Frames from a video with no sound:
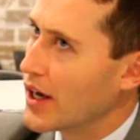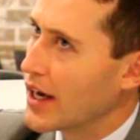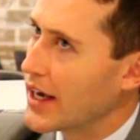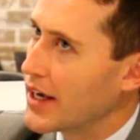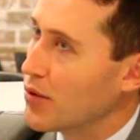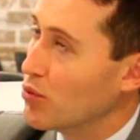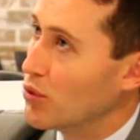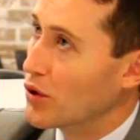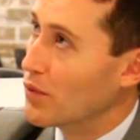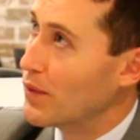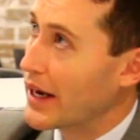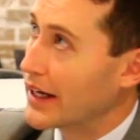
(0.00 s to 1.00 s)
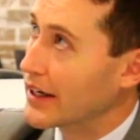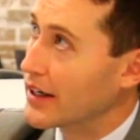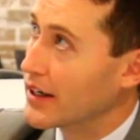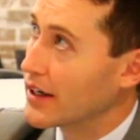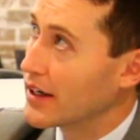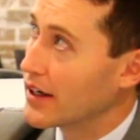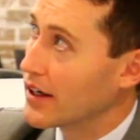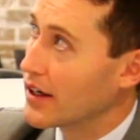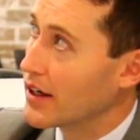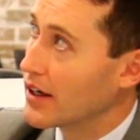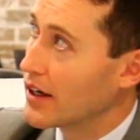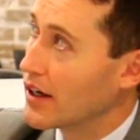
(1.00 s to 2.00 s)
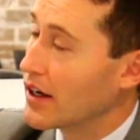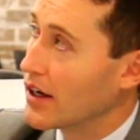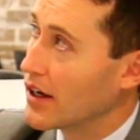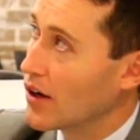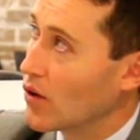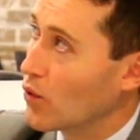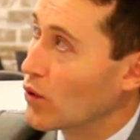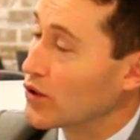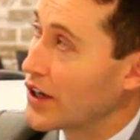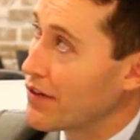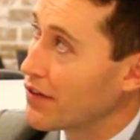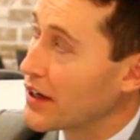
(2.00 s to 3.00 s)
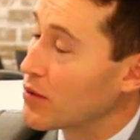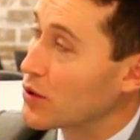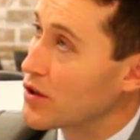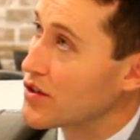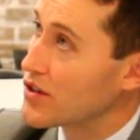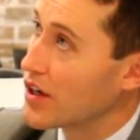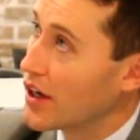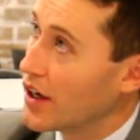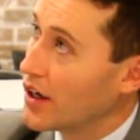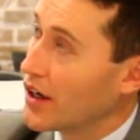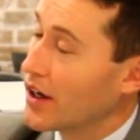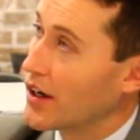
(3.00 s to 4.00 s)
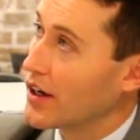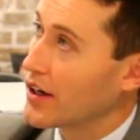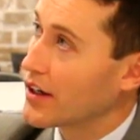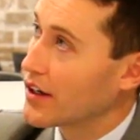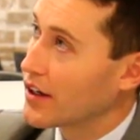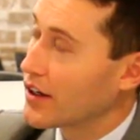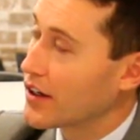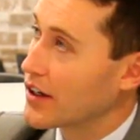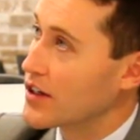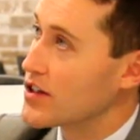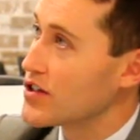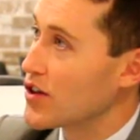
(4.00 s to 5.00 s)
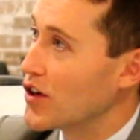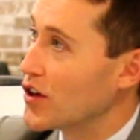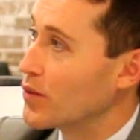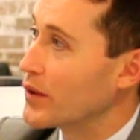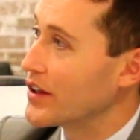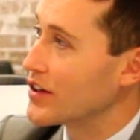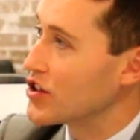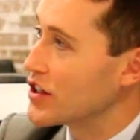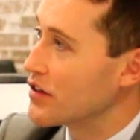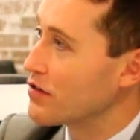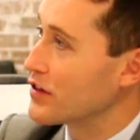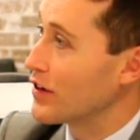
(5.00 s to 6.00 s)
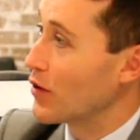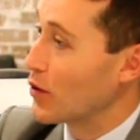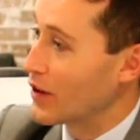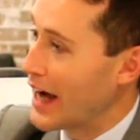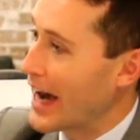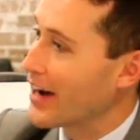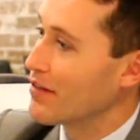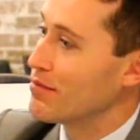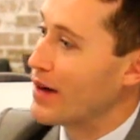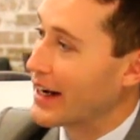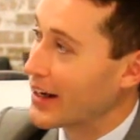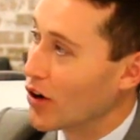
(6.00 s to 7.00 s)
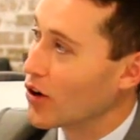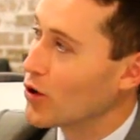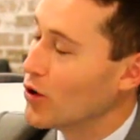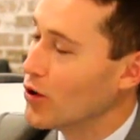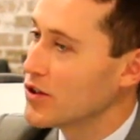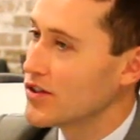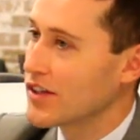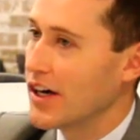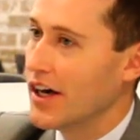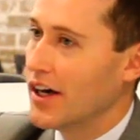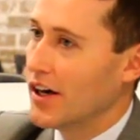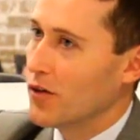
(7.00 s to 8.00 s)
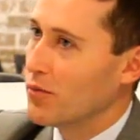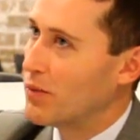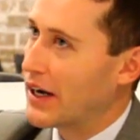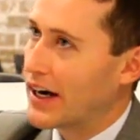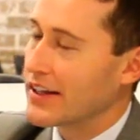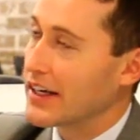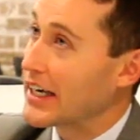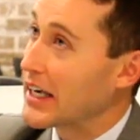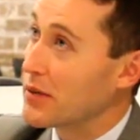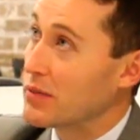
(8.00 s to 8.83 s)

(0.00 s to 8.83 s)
he would have been, definitely was concerned with the shift or lack of money on course, but I think